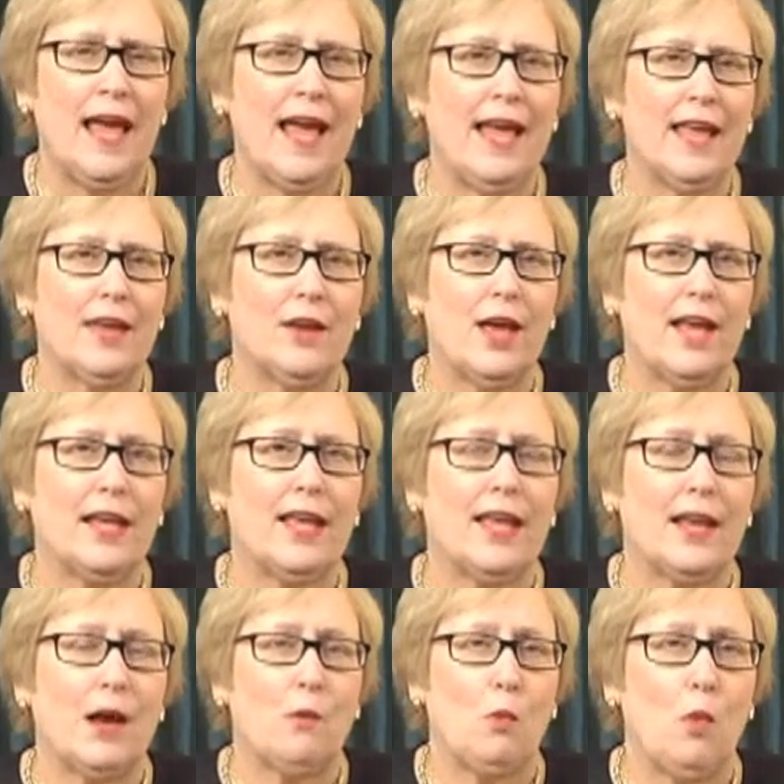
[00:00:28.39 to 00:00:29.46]
And
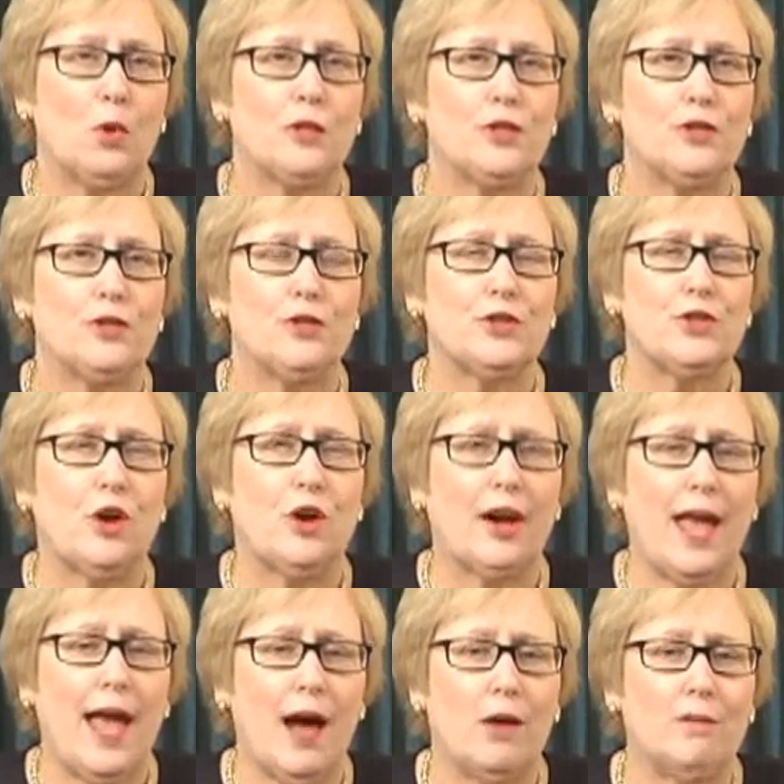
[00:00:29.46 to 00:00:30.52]
I wanted to
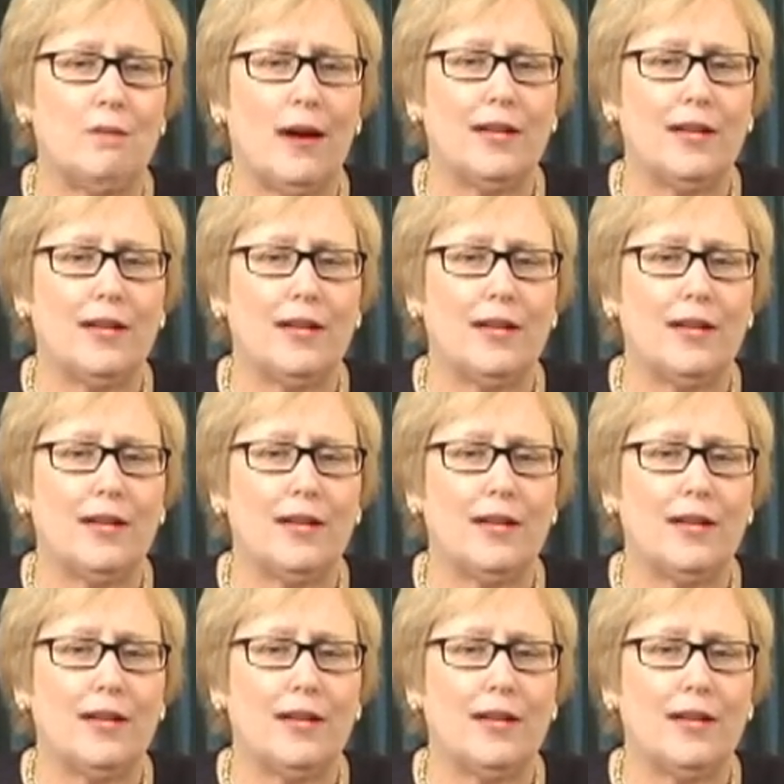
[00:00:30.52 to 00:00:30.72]
start out